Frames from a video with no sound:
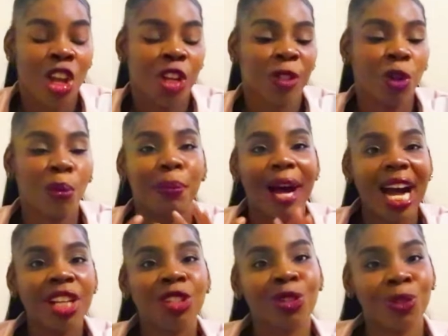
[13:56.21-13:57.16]
So
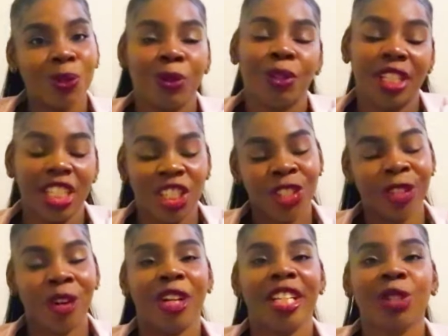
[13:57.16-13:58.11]
backstory
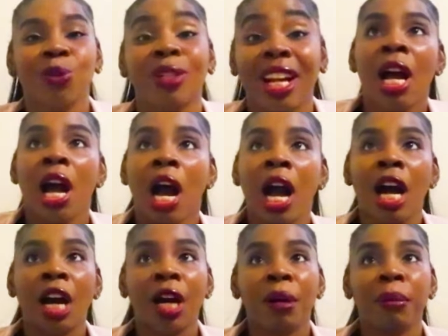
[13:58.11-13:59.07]
short,
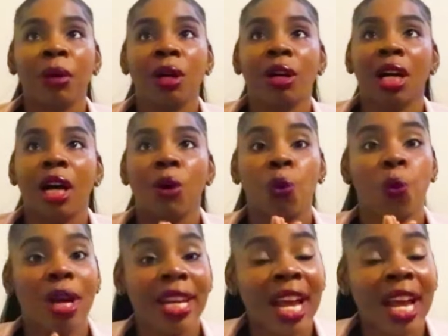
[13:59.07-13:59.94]
when